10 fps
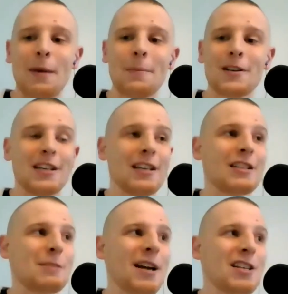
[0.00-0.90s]
remember
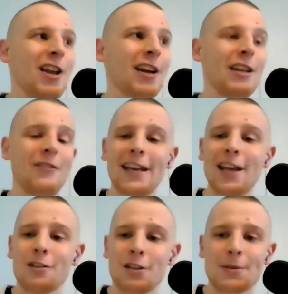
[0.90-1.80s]
to smash a like on the
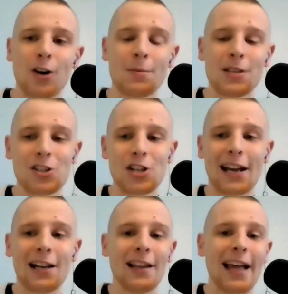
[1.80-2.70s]
video, subscribe to the
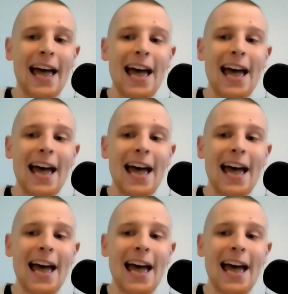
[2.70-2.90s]
channel,